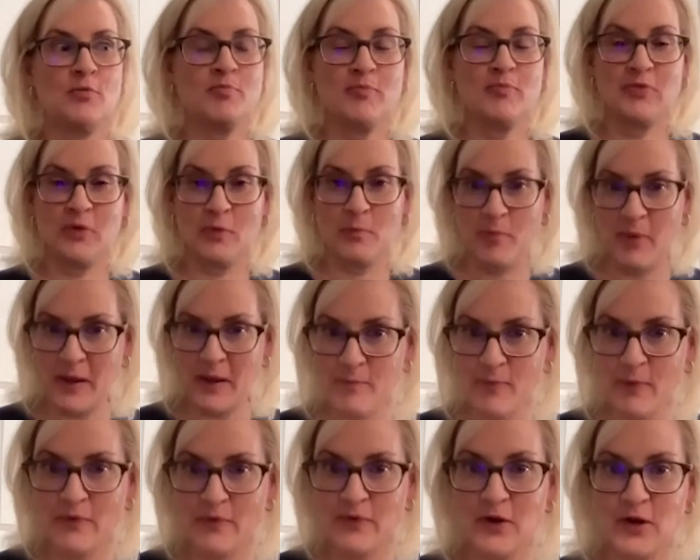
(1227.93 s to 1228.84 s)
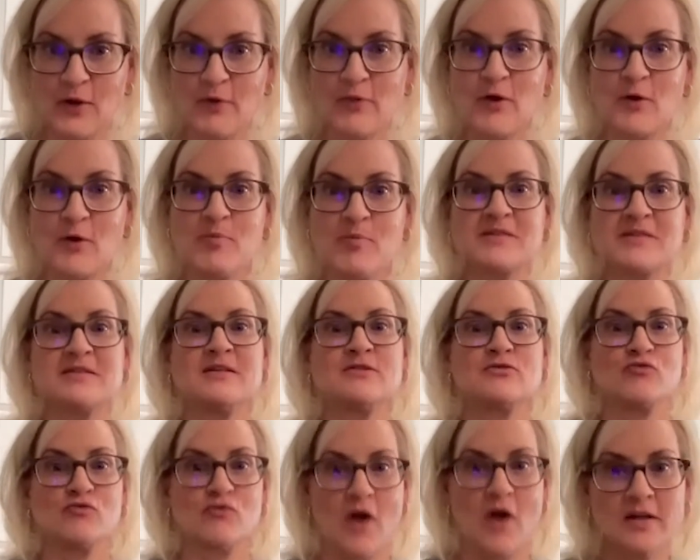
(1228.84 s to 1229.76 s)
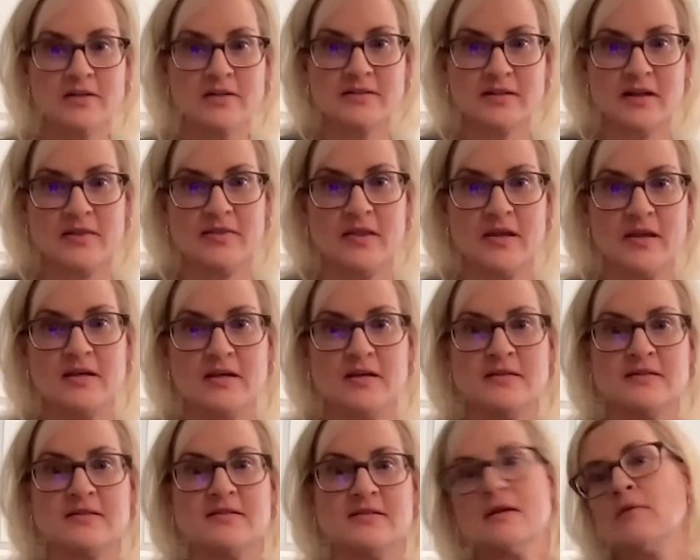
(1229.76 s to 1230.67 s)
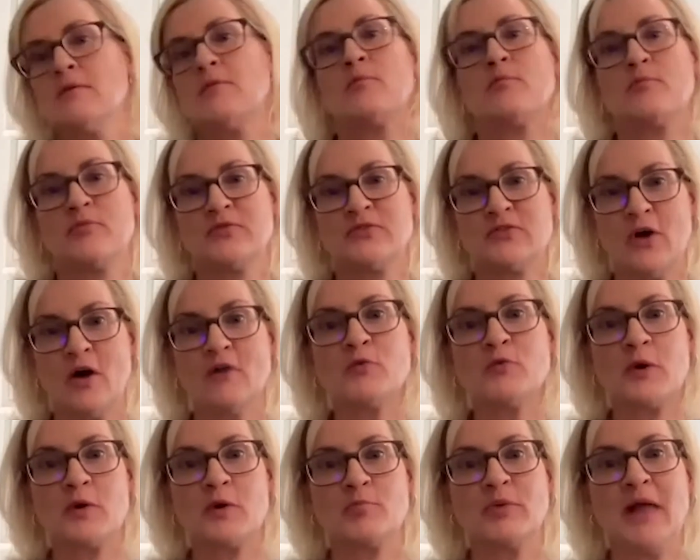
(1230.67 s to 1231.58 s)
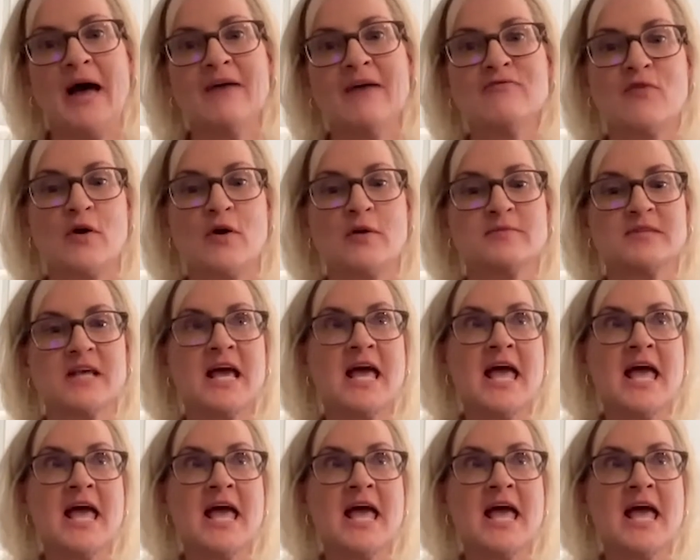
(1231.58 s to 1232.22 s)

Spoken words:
The people, their business runs on these software platforms,